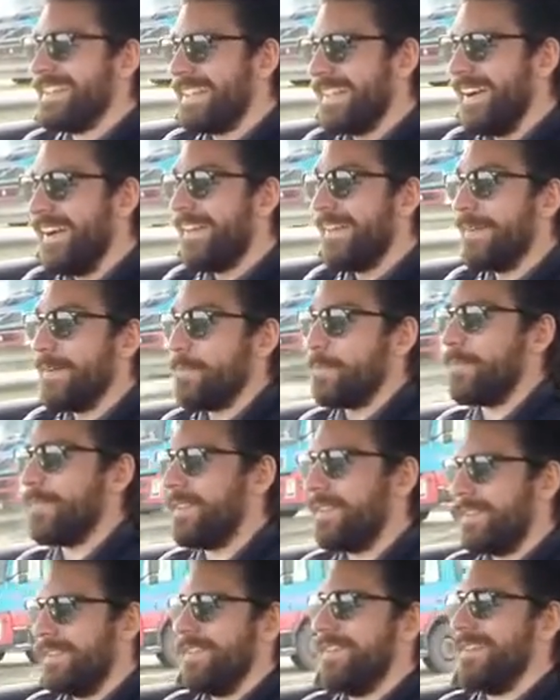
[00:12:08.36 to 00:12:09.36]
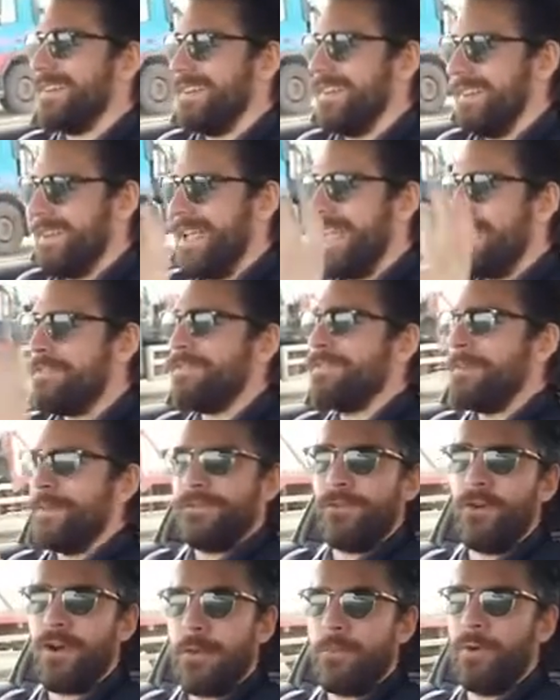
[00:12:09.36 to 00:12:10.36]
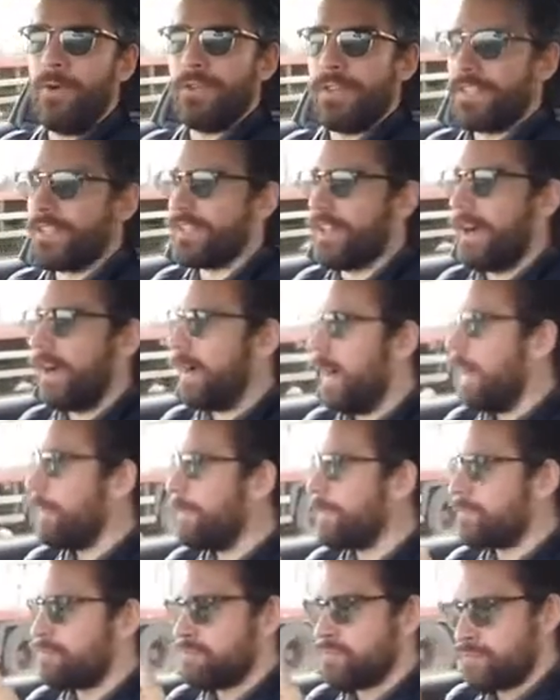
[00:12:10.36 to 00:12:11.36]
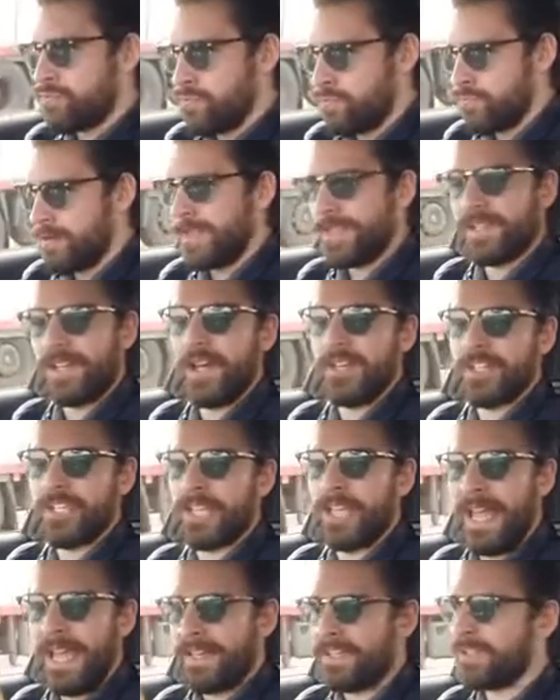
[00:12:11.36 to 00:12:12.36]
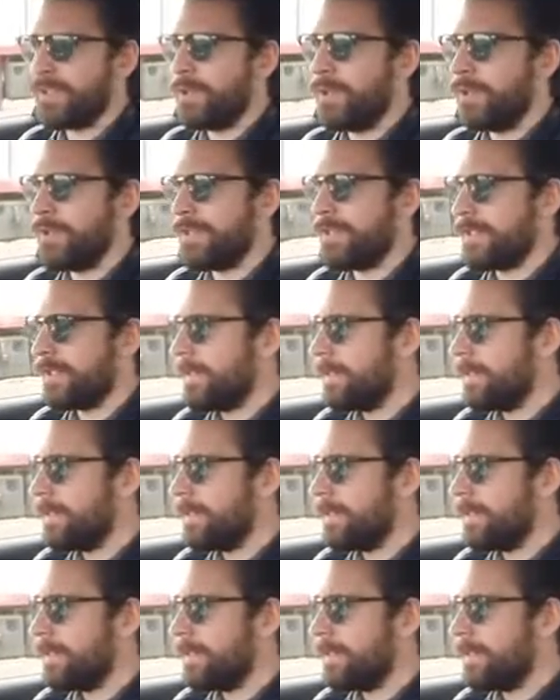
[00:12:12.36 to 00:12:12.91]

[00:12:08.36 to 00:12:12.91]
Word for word: you know, even before I bought this car, I was researching exhausts.